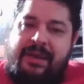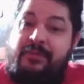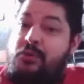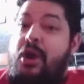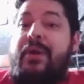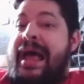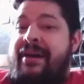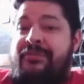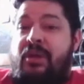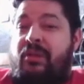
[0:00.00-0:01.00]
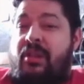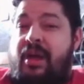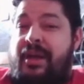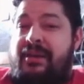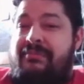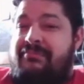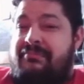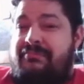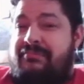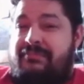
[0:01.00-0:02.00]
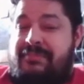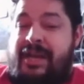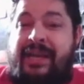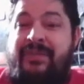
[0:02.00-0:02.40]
If you don't have the online, like